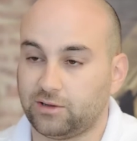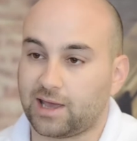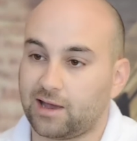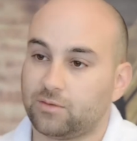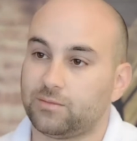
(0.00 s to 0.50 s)
you
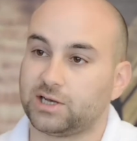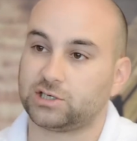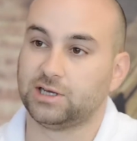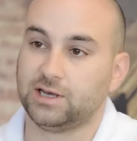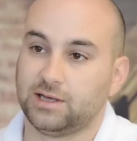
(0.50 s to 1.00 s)
how
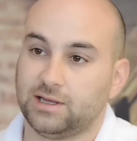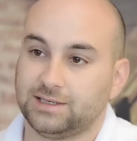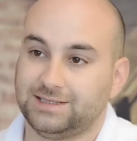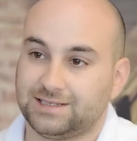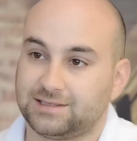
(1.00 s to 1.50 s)
much
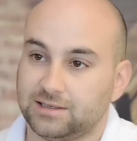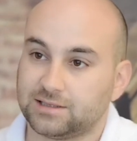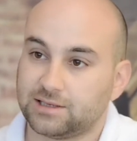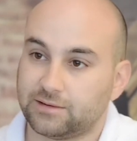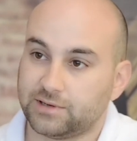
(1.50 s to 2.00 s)

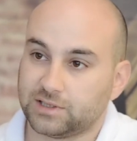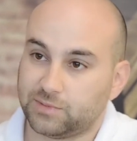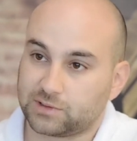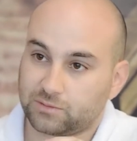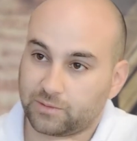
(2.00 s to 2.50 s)
distance there is
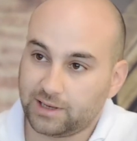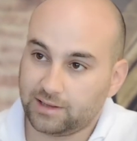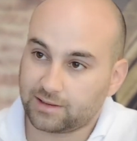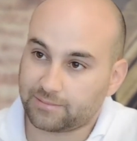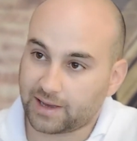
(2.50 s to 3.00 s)

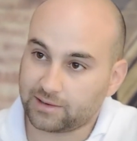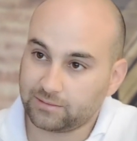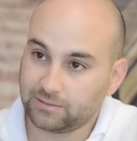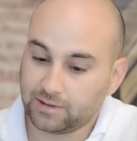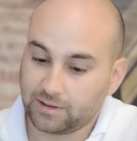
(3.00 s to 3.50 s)
between the
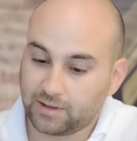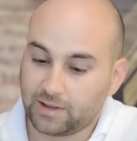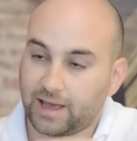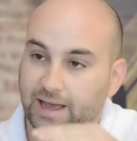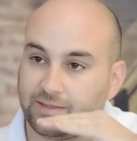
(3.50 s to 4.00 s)
panel
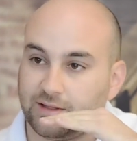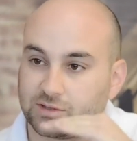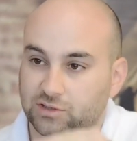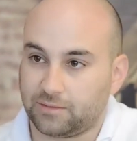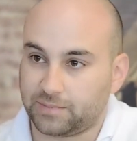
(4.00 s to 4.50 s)
and the
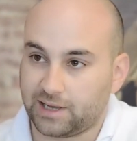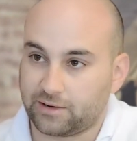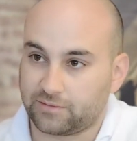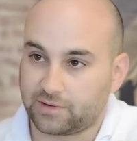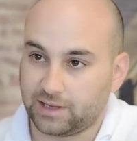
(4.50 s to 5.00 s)
top
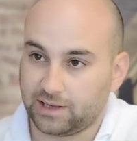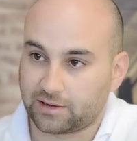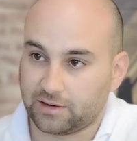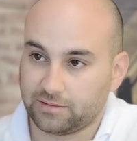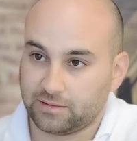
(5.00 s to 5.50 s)
layer of clear
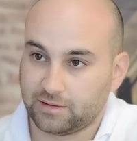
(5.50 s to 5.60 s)
coat.